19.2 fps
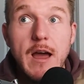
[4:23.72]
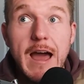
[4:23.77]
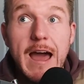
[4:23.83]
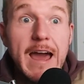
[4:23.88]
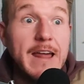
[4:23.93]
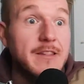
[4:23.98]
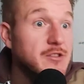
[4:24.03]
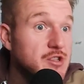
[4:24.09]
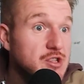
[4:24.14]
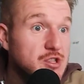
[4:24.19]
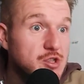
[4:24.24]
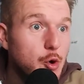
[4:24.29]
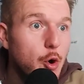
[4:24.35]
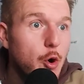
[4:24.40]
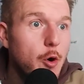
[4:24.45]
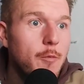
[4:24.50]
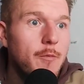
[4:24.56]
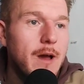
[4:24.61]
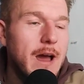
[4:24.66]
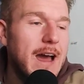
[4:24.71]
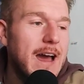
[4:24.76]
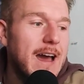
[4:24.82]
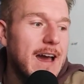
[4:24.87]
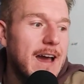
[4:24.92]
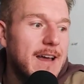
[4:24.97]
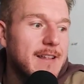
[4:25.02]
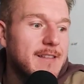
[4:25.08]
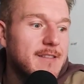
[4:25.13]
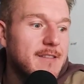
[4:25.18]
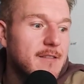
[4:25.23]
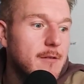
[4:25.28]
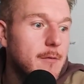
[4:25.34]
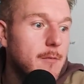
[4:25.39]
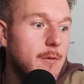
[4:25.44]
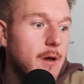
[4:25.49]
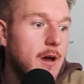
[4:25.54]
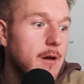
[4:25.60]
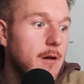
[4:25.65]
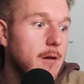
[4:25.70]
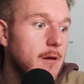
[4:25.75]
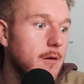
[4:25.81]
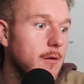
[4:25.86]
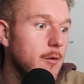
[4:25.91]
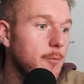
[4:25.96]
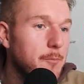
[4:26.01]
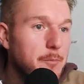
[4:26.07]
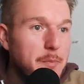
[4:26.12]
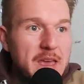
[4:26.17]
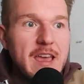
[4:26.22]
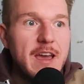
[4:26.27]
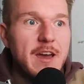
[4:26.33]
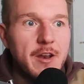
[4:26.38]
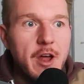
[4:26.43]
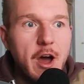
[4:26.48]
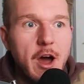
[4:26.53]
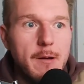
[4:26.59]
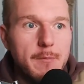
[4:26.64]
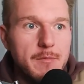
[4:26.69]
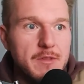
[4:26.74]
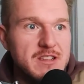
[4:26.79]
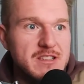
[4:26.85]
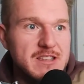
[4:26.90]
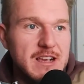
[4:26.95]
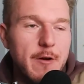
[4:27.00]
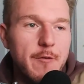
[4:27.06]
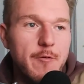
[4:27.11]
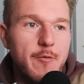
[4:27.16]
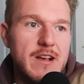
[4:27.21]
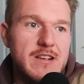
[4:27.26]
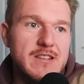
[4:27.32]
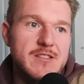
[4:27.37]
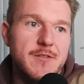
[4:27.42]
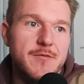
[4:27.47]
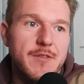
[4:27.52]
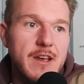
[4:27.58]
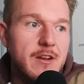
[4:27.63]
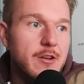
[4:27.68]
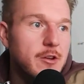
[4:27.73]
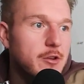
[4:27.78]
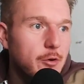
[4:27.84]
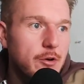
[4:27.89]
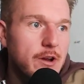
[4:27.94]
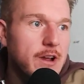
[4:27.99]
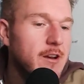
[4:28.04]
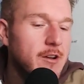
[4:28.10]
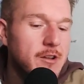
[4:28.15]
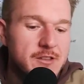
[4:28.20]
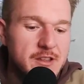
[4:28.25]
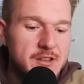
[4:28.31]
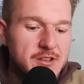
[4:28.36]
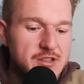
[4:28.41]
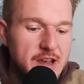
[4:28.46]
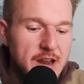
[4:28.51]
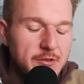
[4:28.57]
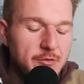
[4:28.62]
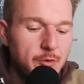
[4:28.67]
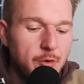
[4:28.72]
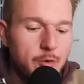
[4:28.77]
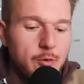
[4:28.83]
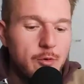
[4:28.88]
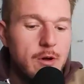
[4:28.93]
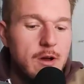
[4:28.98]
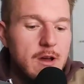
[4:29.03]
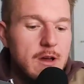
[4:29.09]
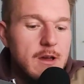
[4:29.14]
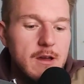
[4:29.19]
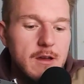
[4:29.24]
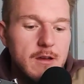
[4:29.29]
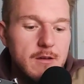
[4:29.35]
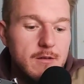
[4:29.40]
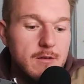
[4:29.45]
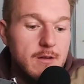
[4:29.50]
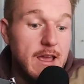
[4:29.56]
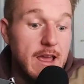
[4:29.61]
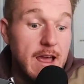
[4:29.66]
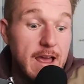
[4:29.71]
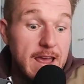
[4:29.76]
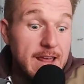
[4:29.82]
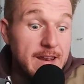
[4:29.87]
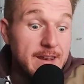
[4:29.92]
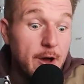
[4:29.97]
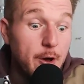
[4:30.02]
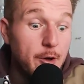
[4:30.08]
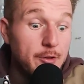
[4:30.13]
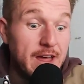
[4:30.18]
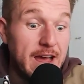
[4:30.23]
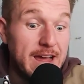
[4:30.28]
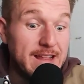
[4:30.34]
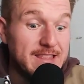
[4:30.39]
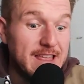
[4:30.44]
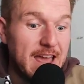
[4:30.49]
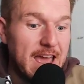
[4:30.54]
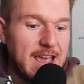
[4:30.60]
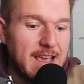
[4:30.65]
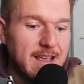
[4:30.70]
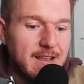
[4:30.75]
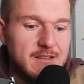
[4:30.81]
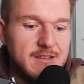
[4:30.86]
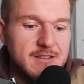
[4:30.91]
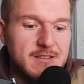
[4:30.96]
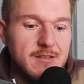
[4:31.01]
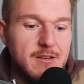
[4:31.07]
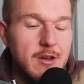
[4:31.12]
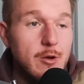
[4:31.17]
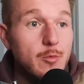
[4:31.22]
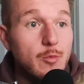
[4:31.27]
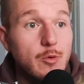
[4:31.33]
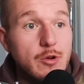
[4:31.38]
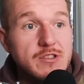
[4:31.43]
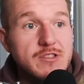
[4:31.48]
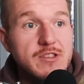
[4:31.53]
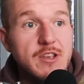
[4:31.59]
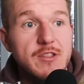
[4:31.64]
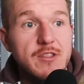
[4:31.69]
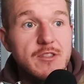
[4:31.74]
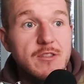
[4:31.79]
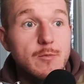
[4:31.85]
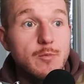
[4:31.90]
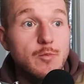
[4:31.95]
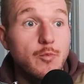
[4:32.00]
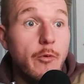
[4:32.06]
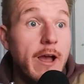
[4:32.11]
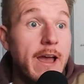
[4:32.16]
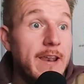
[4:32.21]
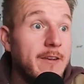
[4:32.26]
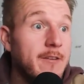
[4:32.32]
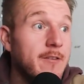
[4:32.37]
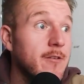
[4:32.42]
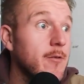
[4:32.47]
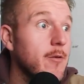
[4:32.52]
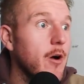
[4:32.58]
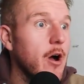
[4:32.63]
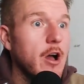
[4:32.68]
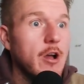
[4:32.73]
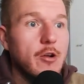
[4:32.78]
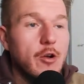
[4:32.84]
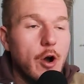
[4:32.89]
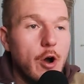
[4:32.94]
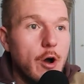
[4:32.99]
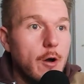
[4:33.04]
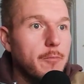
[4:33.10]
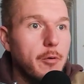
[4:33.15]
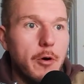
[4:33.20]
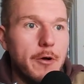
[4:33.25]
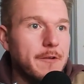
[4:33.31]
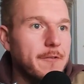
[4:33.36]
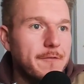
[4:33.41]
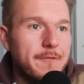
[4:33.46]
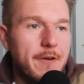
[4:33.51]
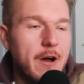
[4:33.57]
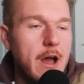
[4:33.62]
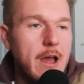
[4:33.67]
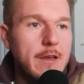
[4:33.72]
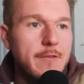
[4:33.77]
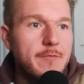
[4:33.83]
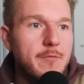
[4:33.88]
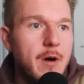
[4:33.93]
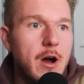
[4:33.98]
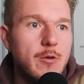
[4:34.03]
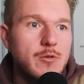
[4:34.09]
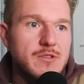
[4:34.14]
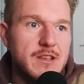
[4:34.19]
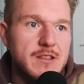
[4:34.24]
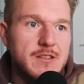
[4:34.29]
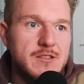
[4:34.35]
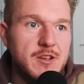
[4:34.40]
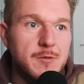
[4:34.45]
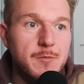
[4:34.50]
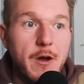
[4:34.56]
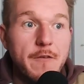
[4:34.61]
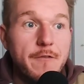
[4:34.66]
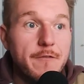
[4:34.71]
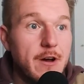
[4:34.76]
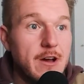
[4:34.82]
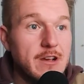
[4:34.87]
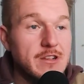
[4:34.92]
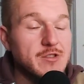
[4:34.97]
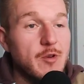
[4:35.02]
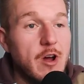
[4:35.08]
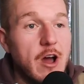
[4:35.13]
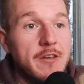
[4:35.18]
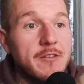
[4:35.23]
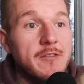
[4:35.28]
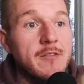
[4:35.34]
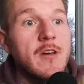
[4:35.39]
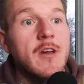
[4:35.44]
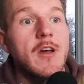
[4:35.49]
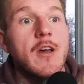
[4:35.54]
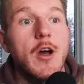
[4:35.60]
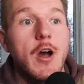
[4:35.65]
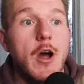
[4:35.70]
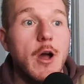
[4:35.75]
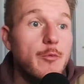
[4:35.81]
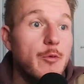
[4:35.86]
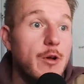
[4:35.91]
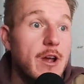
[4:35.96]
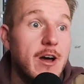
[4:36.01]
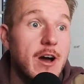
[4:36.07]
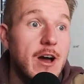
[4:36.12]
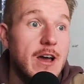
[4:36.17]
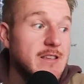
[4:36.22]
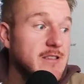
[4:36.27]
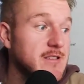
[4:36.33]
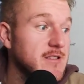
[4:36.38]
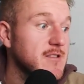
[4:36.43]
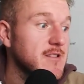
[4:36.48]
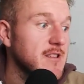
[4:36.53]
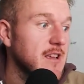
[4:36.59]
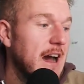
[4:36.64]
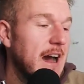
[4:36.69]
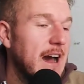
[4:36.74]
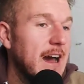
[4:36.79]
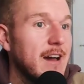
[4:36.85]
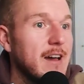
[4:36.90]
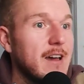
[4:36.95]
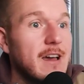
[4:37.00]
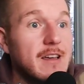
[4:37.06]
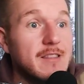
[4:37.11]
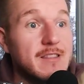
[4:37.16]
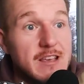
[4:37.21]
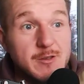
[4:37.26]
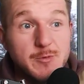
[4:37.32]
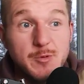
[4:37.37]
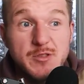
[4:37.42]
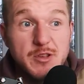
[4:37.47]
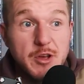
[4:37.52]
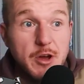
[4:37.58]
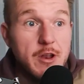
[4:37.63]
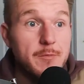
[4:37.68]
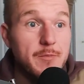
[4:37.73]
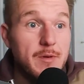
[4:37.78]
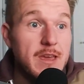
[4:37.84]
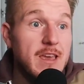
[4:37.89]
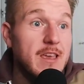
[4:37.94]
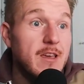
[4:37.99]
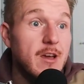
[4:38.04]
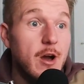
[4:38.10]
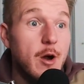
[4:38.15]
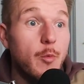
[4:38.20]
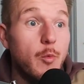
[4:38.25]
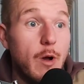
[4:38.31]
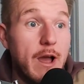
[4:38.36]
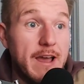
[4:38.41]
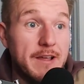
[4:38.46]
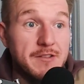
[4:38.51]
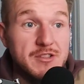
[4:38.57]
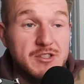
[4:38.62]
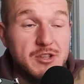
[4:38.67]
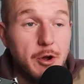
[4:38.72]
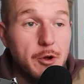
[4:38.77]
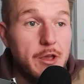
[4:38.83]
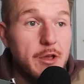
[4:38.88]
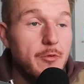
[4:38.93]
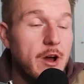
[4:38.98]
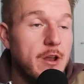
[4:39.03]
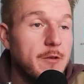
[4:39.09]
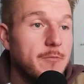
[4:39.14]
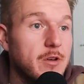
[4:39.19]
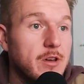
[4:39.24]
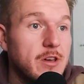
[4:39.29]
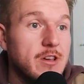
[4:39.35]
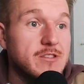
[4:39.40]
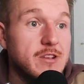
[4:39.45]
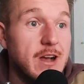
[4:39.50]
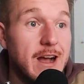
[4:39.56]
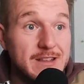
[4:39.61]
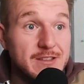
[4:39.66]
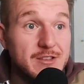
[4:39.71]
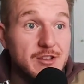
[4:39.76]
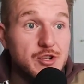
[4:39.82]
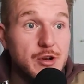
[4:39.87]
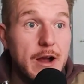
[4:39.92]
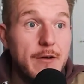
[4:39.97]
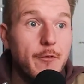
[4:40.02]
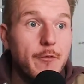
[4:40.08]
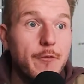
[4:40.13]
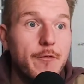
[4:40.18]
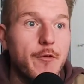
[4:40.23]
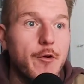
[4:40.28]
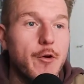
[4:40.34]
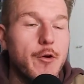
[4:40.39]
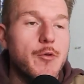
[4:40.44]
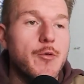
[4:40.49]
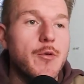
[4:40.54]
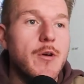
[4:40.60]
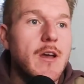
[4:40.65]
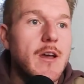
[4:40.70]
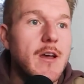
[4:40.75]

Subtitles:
and storm had beaten up the southwest of England or England in general in on that date was that when I got zero point 0.5 miles into my first run, I realized that this was going to be a wet and soggy run because I had to travel through